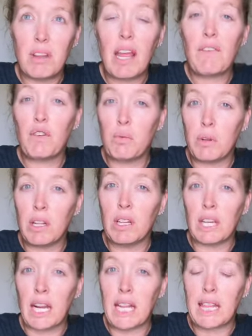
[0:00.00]
if you want to
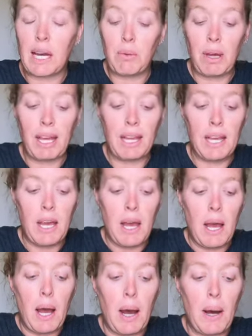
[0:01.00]
look at it that way.
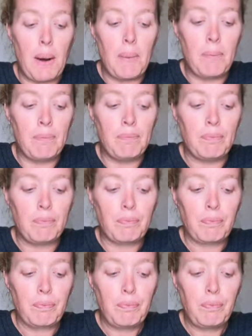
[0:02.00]

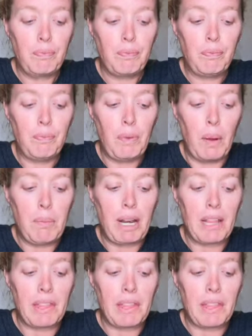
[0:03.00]
But I